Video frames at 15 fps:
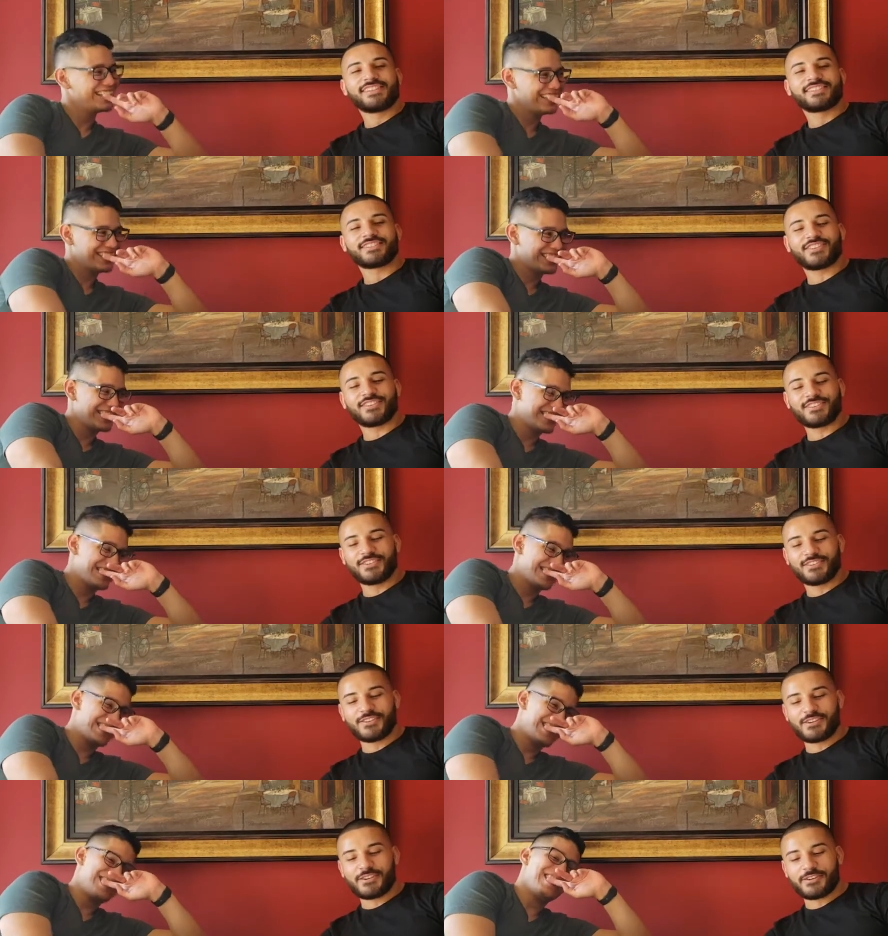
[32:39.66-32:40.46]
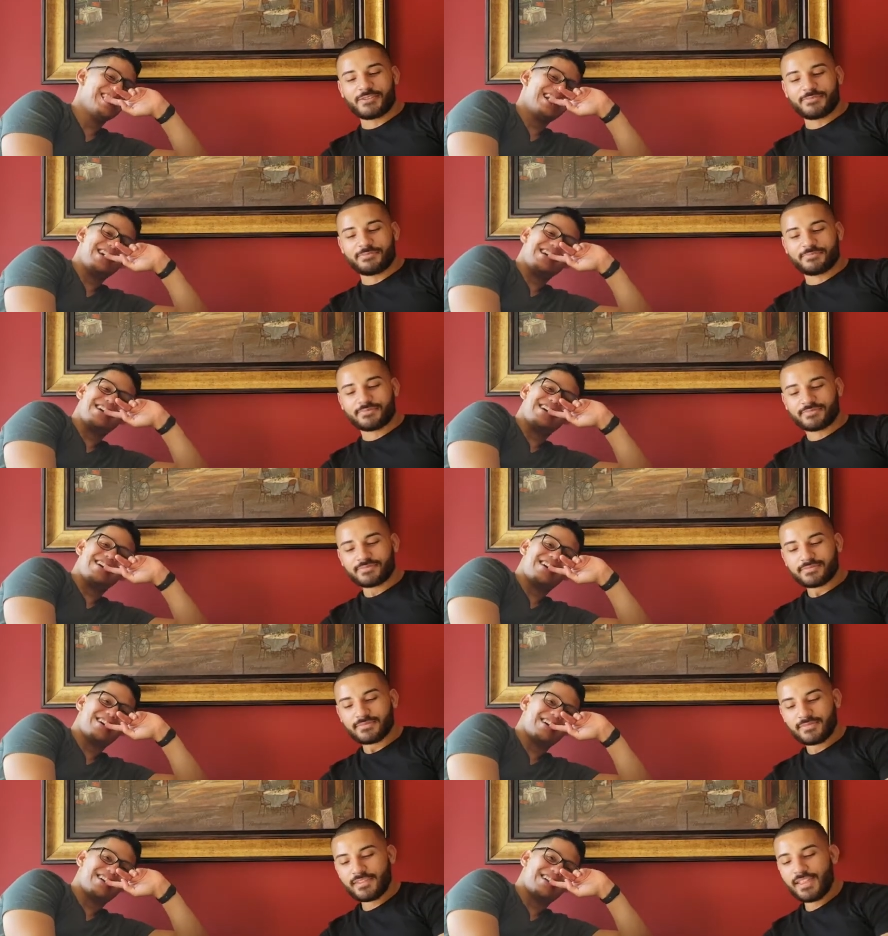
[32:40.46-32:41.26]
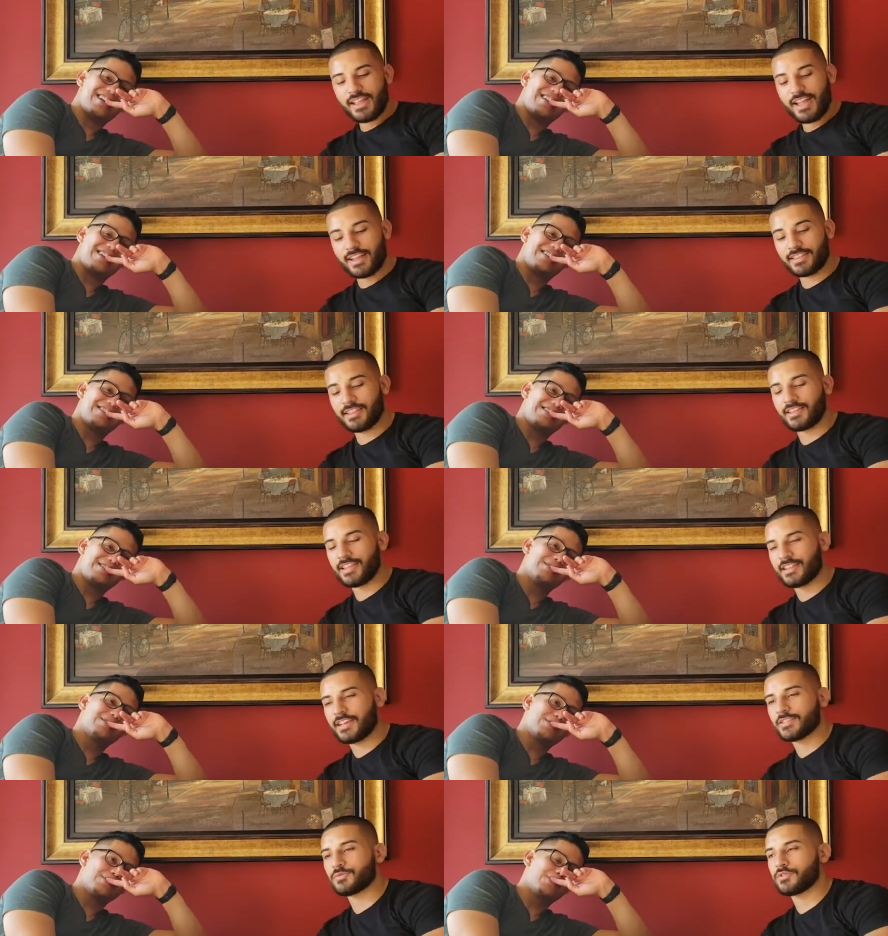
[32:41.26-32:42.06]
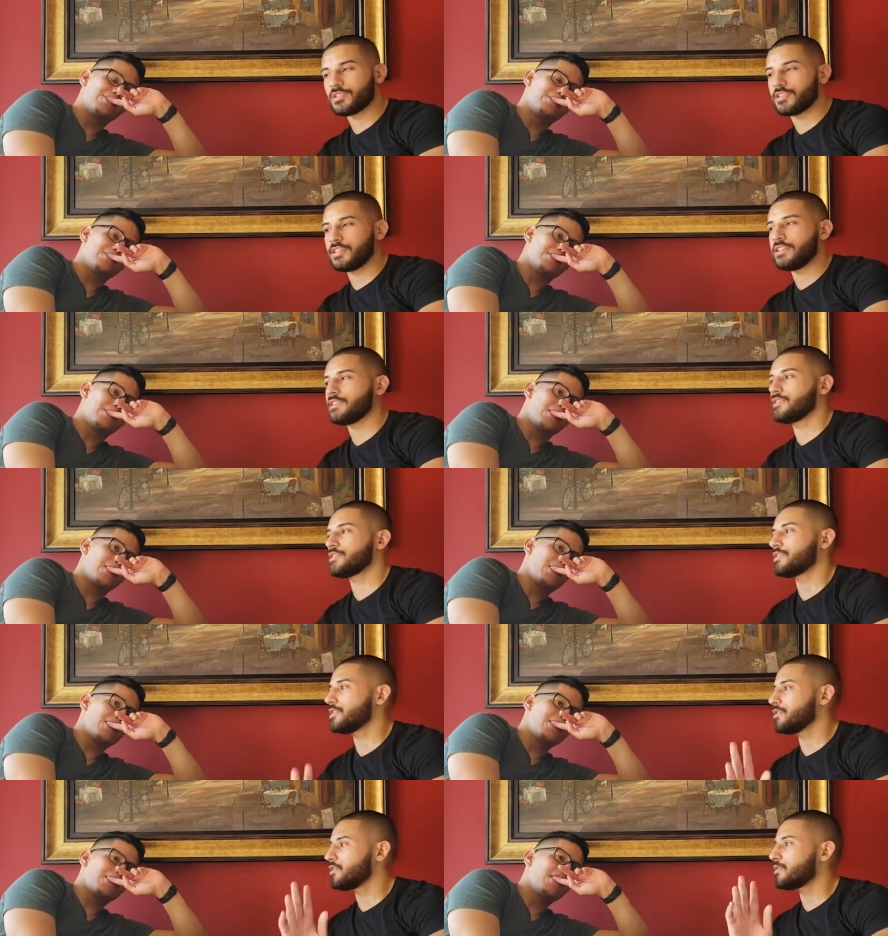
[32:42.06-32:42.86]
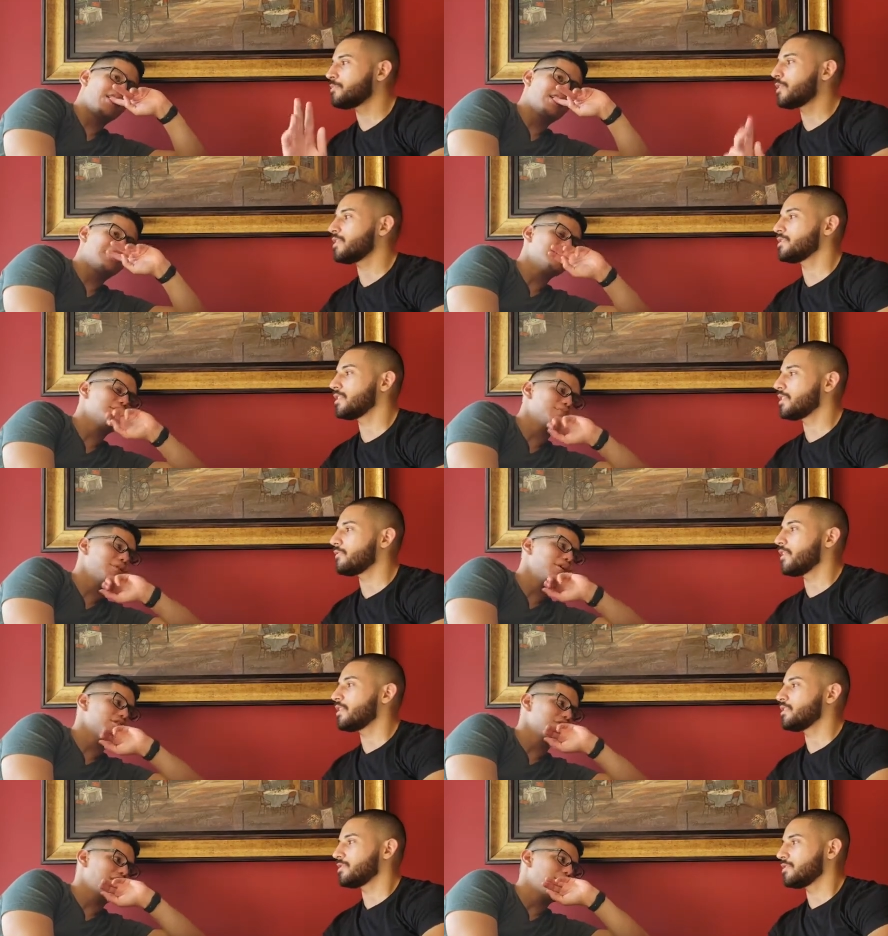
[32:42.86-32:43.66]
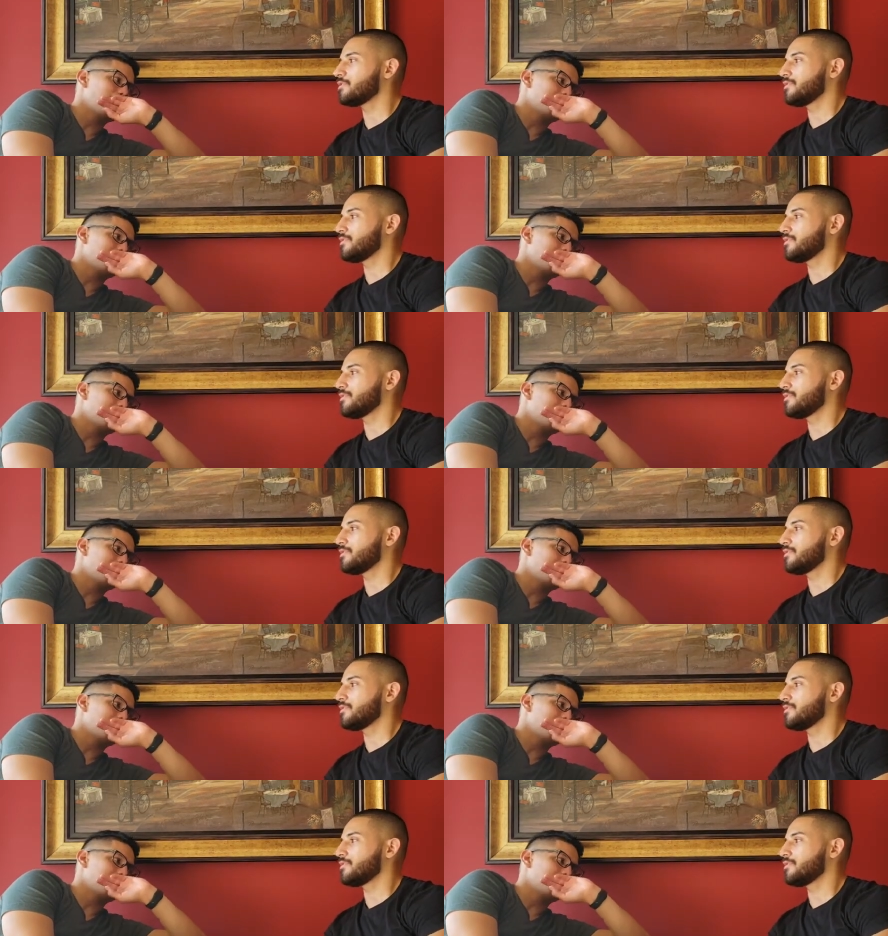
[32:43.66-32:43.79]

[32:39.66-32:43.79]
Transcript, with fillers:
Speaker 1: so you know, um, I think that that's one of the easiest things you can. Yeah, it's a small step.